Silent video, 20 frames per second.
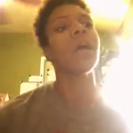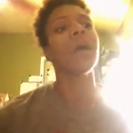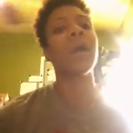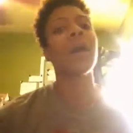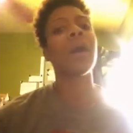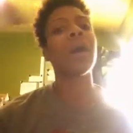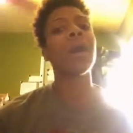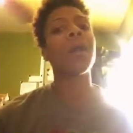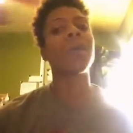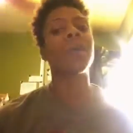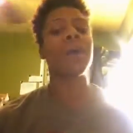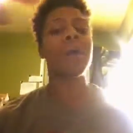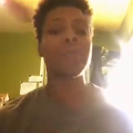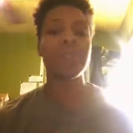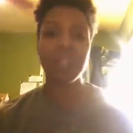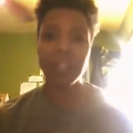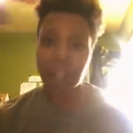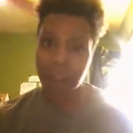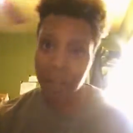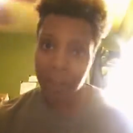When I
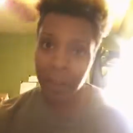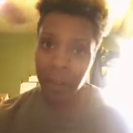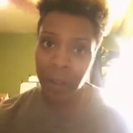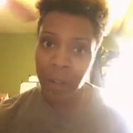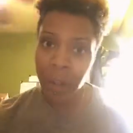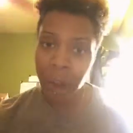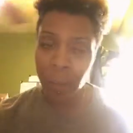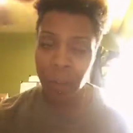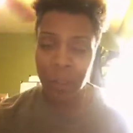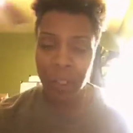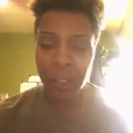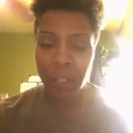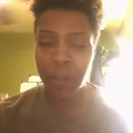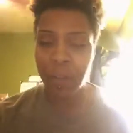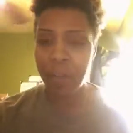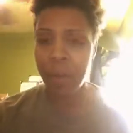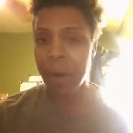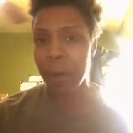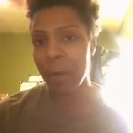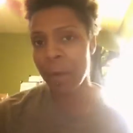was 7, I went to
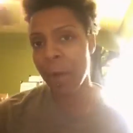live with my